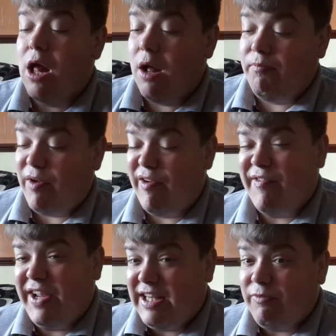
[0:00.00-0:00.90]

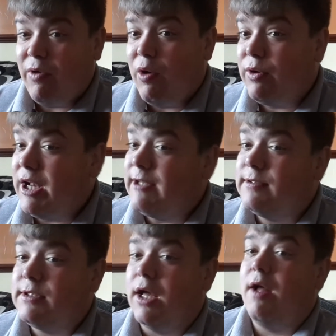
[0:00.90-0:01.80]
Murphy did well
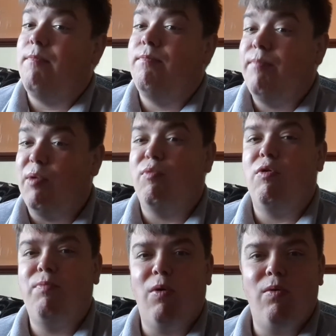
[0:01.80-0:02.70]
against
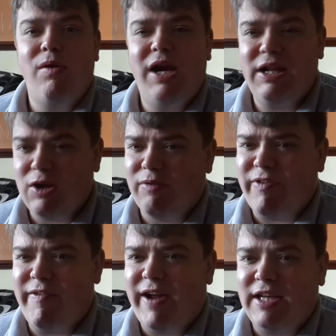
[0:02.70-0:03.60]
Millwall, but it
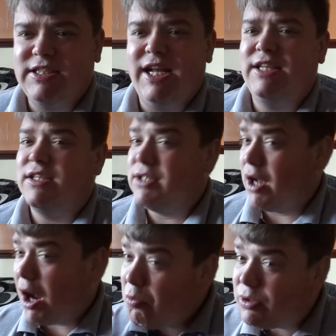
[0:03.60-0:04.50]
got very isolated.
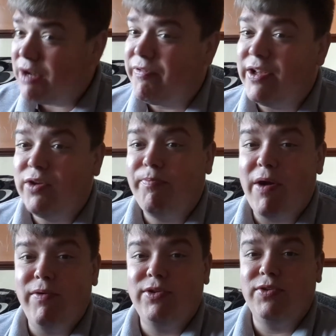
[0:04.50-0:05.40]
So I'll give it to
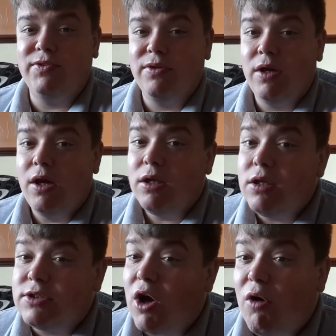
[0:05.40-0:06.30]
Berrington
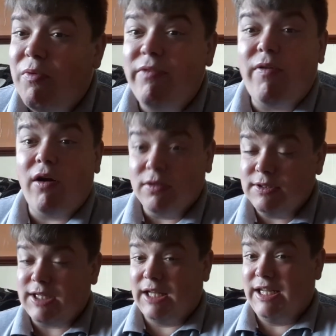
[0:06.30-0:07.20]
to start with
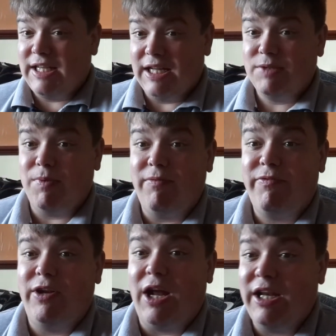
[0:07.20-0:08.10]
on Saturday against
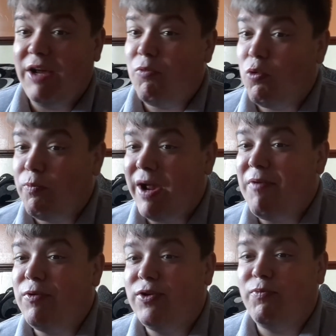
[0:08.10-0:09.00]
Brentford, and he will be
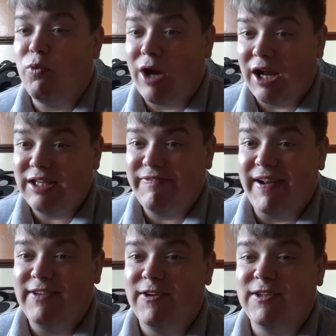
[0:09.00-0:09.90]
able to run at
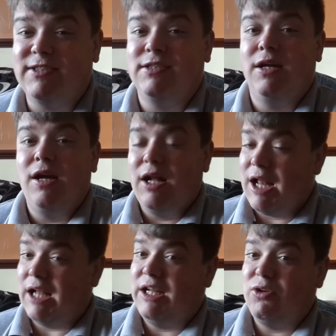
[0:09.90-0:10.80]
defenders
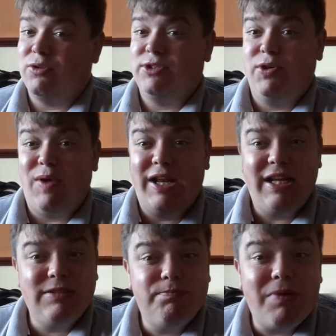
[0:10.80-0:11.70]
like he does do,
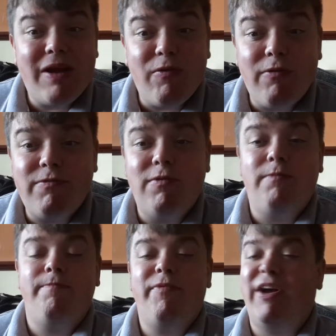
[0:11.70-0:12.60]
and he's better up
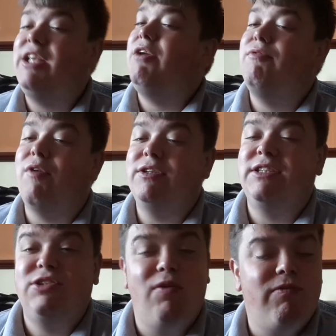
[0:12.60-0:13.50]
front. Thank you for
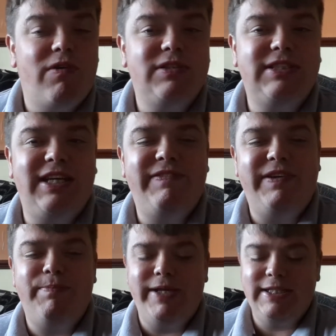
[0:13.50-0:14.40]
watching Talk Forest
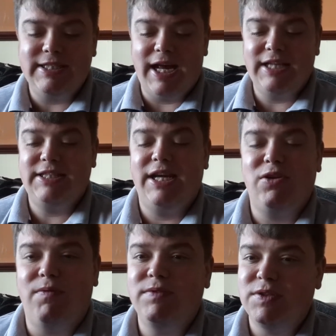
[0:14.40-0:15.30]
TV. Please like,
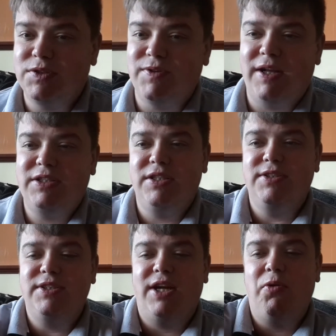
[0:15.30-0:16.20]
share, comment, subscribe to
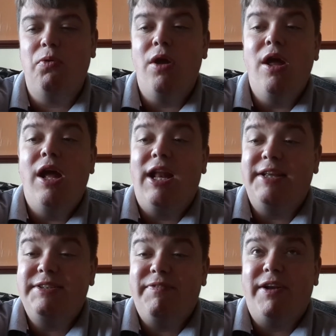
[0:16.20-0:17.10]
the channel.
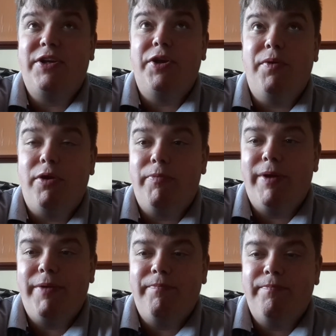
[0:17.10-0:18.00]
Thank you, and
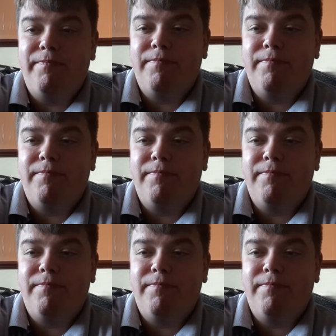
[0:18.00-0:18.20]
goodbye.